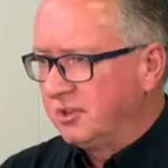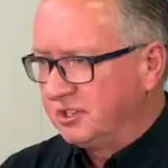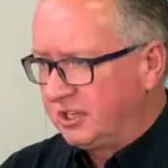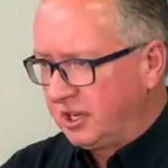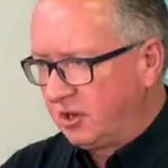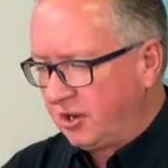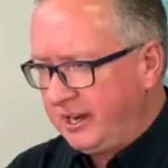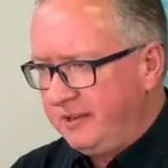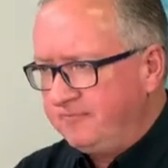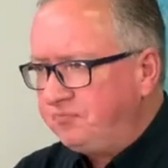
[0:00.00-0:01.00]
was a
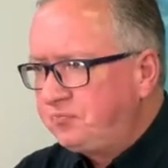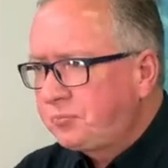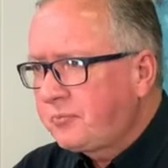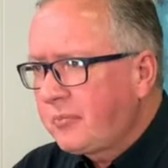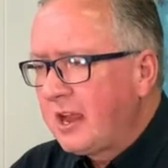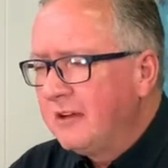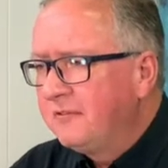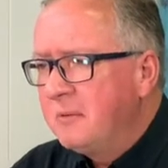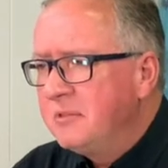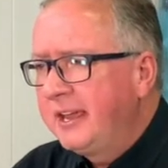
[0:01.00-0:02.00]
decree uh,
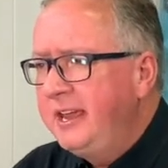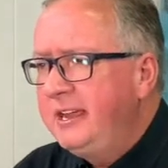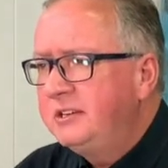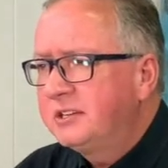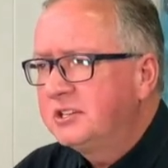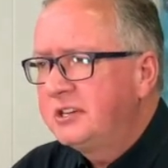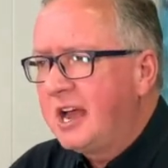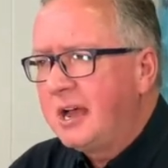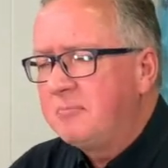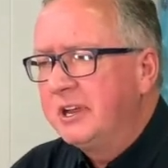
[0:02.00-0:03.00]
from the king to
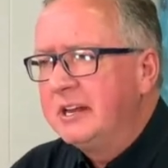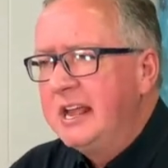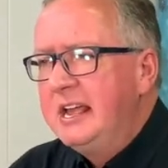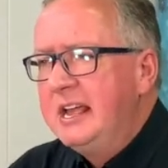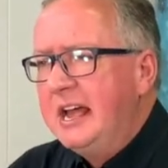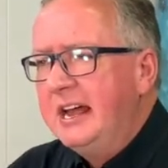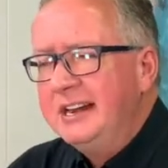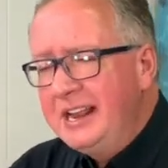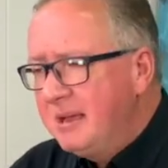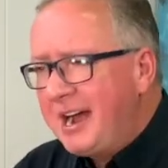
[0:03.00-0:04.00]
stop, but uh,
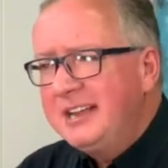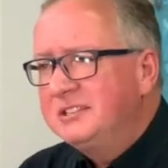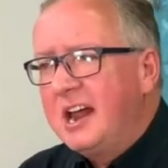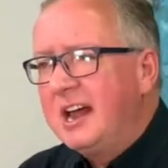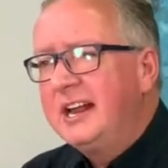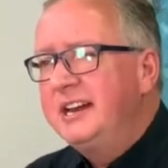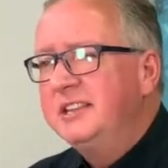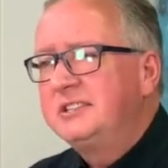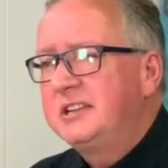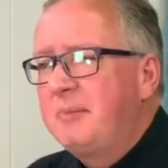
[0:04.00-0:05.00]
Nehemiah is not
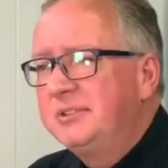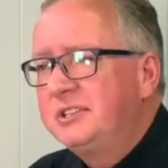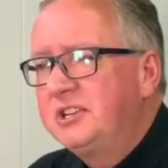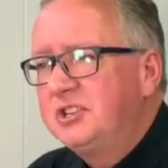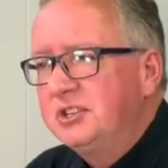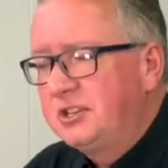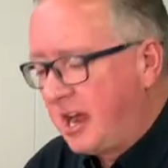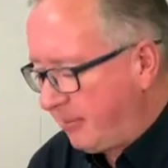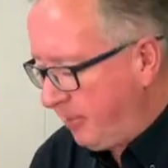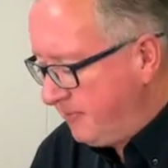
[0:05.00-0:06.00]
letting this opposition
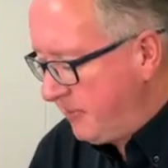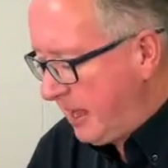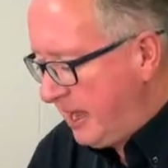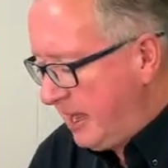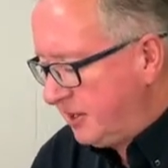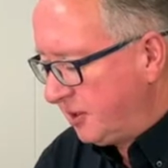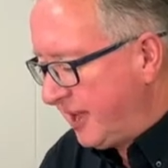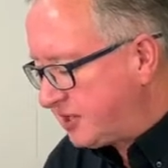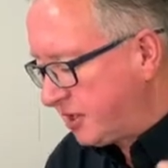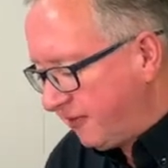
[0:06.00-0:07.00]
stop him. So
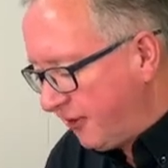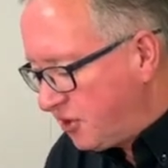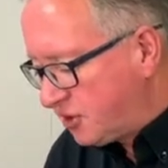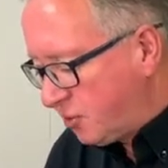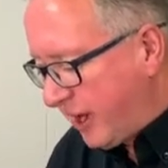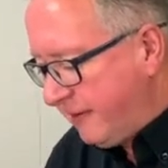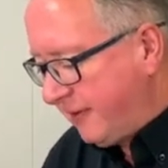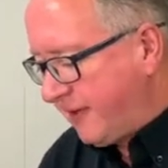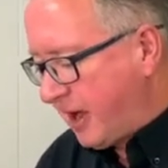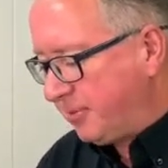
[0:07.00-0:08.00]
that's the first
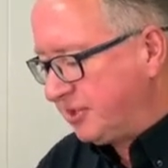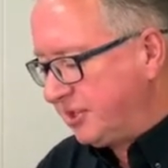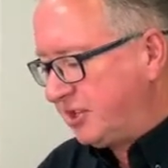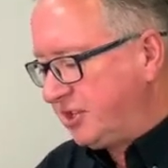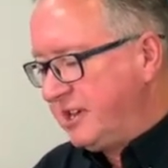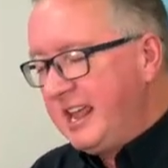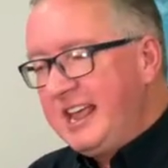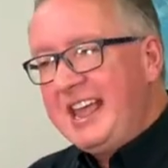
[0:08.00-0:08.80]
wave of opposition.